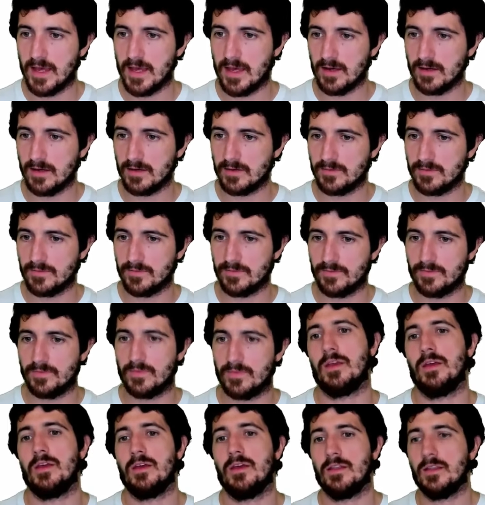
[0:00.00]
tag
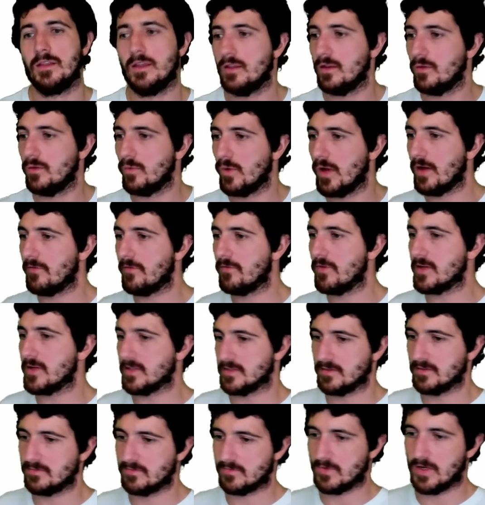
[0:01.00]
and, and then we have
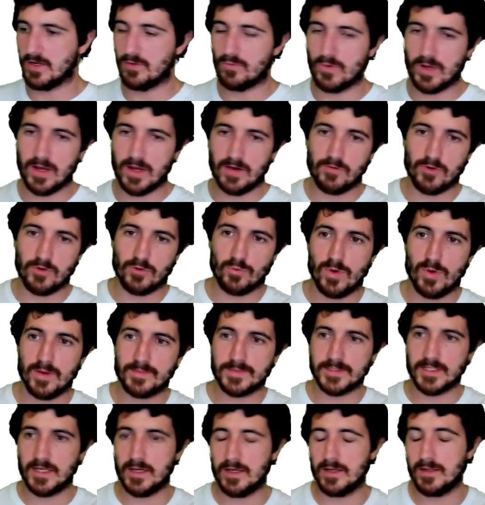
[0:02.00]
this, right? We have our
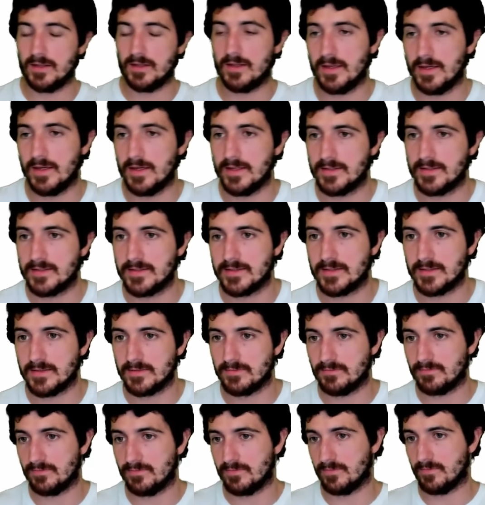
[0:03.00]
website.
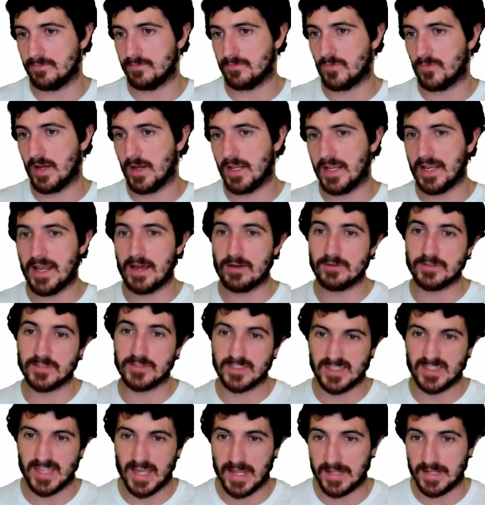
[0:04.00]
It's right now
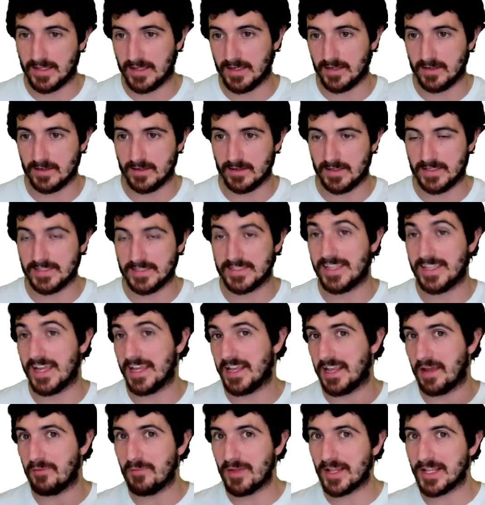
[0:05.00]
static. It's
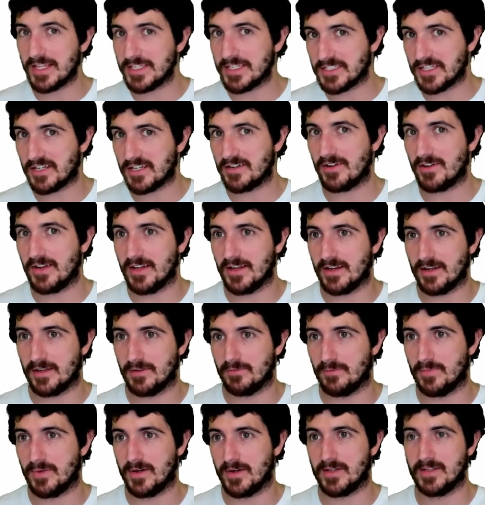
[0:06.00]
dynamically
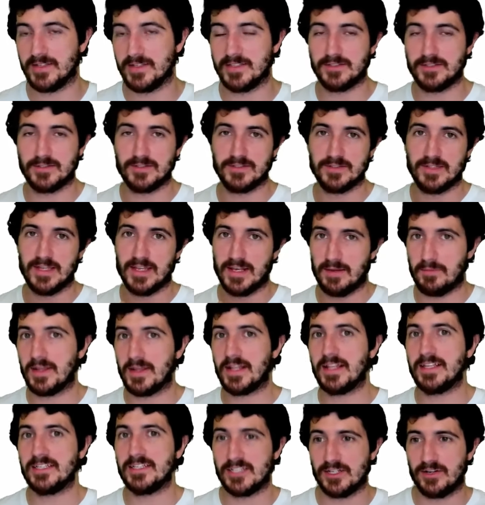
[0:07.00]
generated, but it's
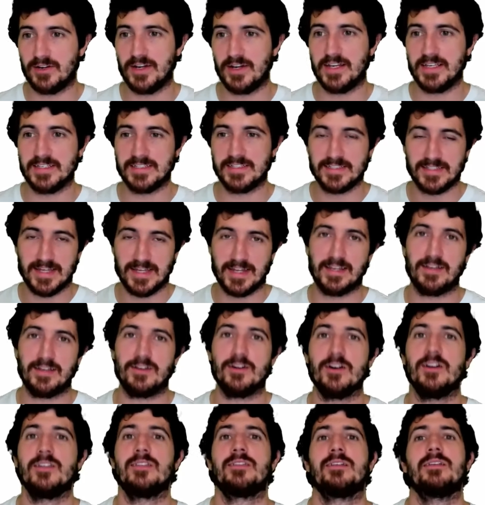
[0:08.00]
dynamically generating static
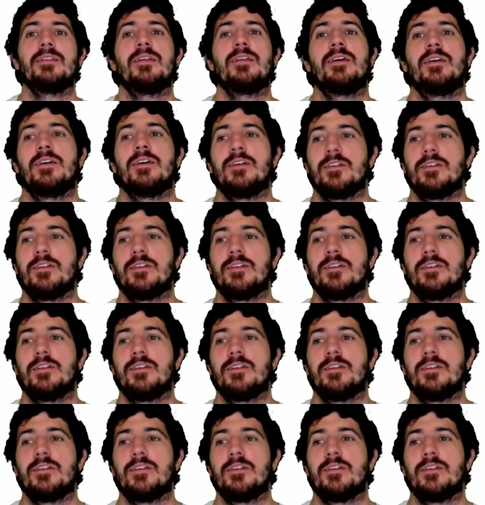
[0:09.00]
content.